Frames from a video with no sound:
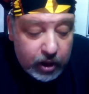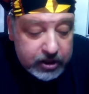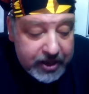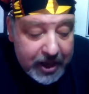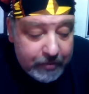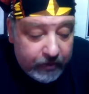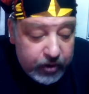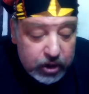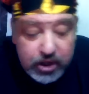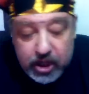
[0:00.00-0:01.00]
of all time, if
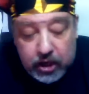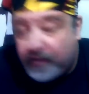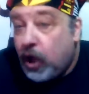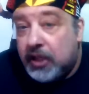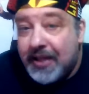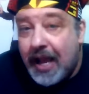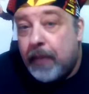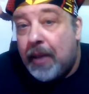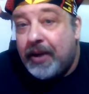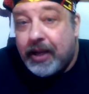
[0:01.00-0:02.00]
you consider of all
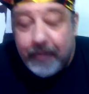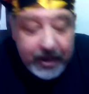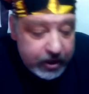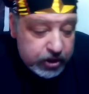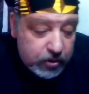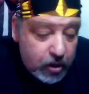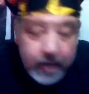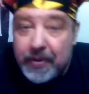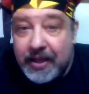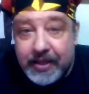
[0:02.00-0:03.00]
time how many comedians there
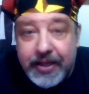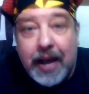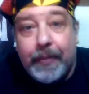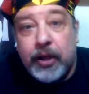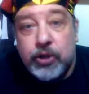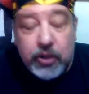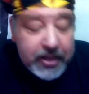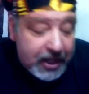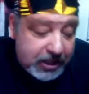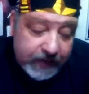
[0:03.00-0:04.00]
were to be in the top
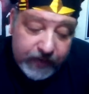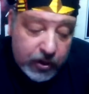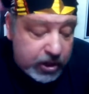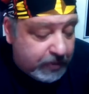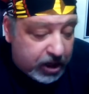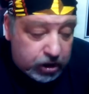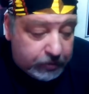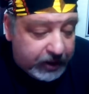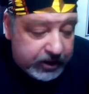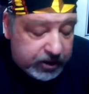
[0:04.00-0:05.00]
100, that's a very
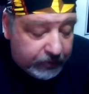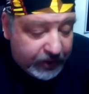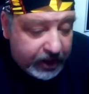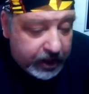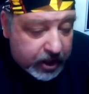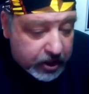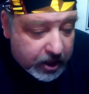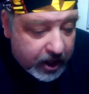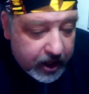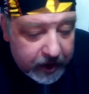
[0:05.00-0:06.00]
special place to be.
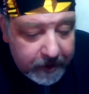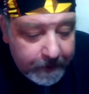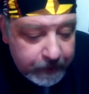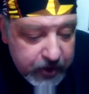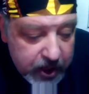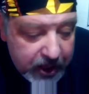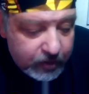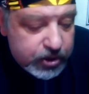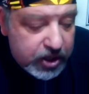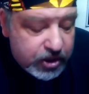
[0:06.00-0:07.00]
And it
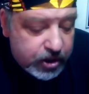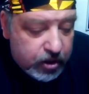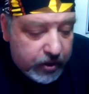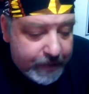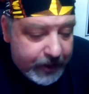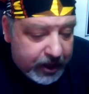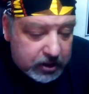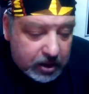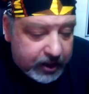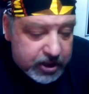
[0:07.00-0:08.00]
was years ago they put
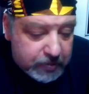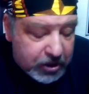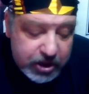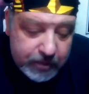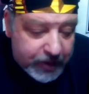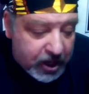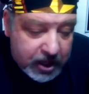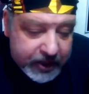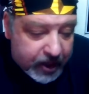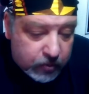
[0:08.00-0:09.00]
out the list, but just to be
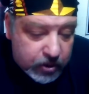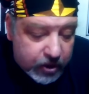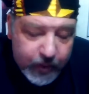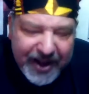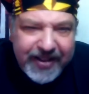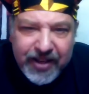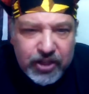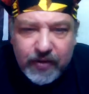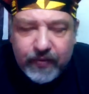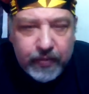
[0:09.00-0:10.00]
on that with the
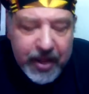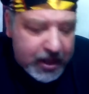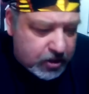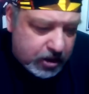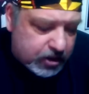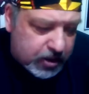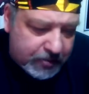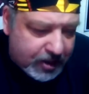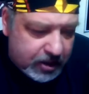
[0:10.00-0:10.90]
recognition from that, just